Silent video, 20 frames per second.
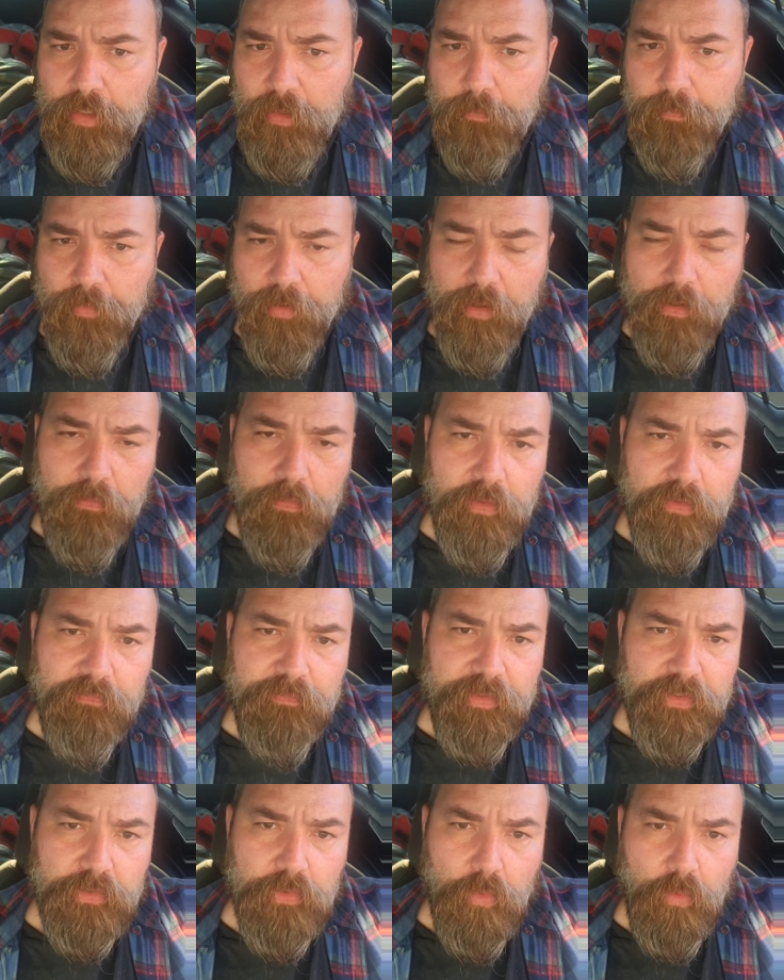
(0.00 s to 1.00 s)
I probably would
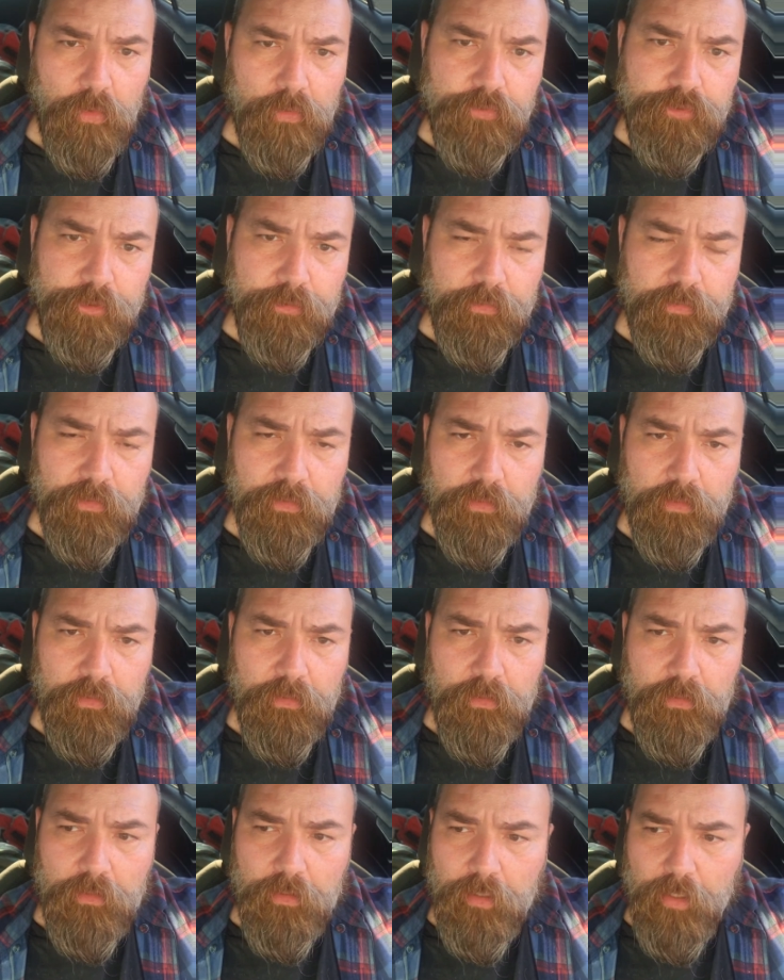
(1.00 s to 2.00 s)
have been tortured.
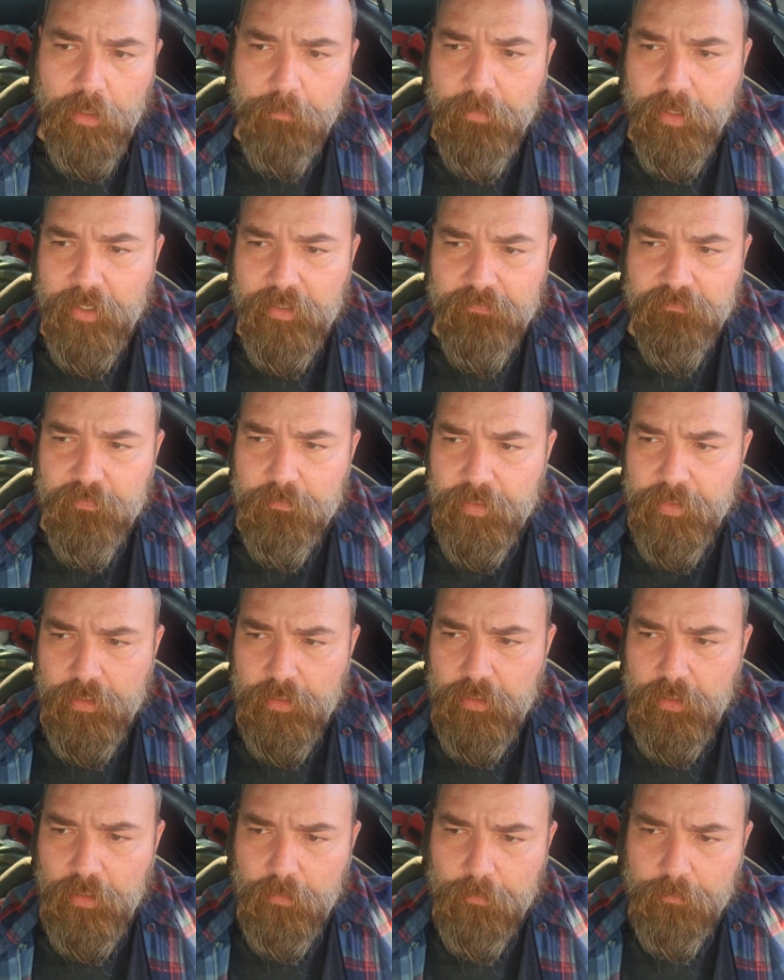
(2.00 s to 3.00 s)
I might even
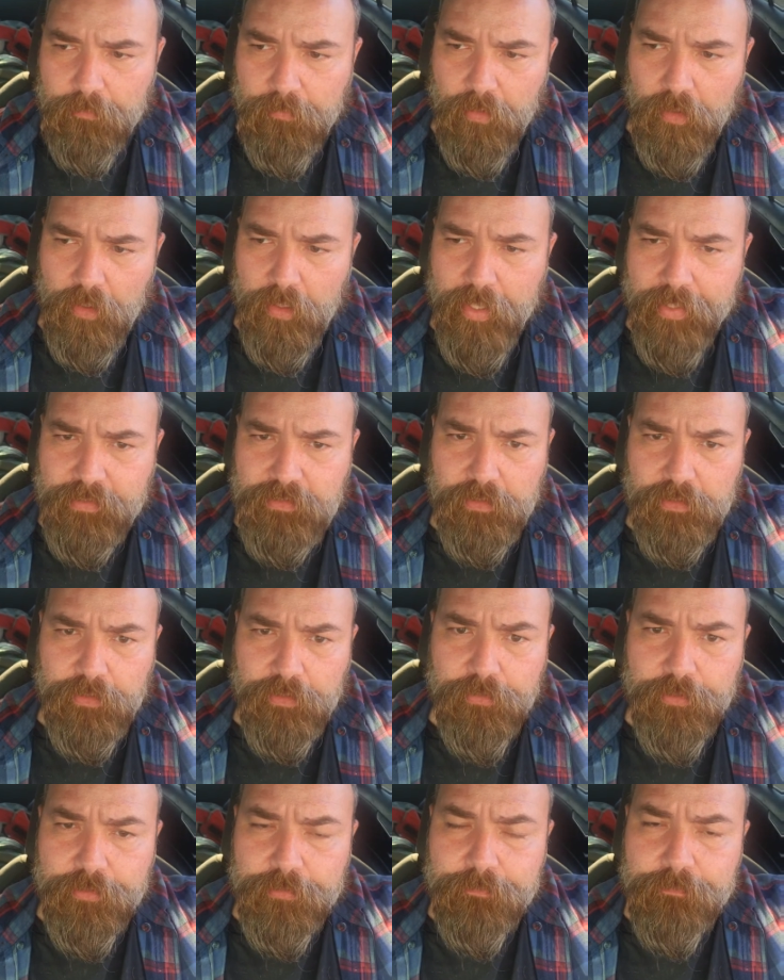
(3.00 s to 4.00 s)
be
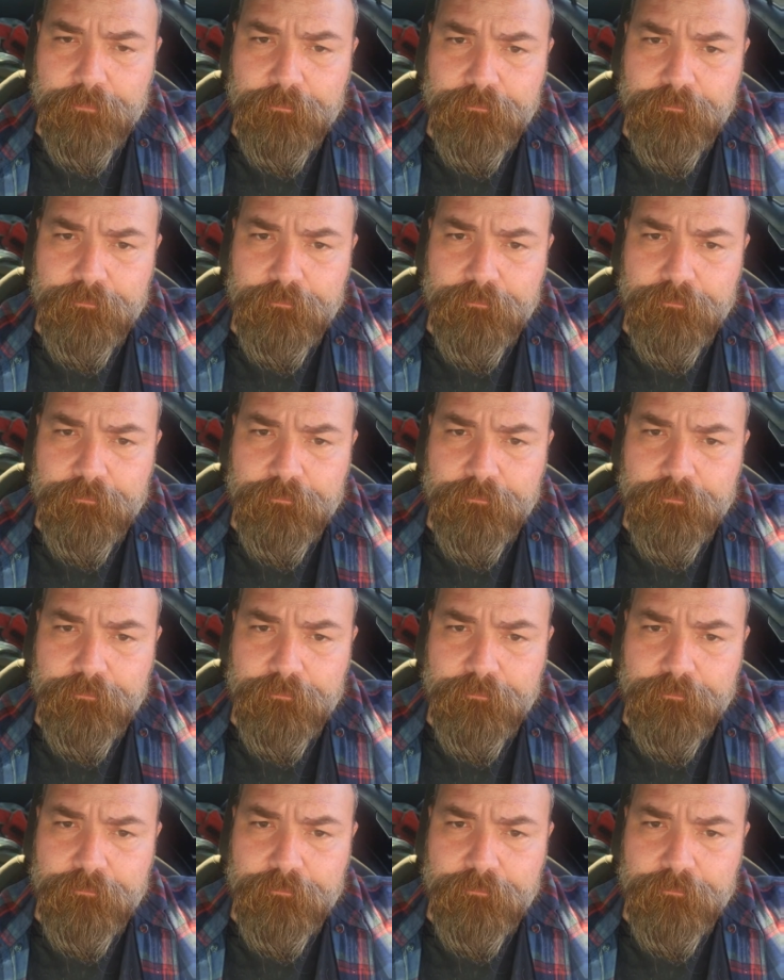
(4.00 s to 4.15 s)
executed.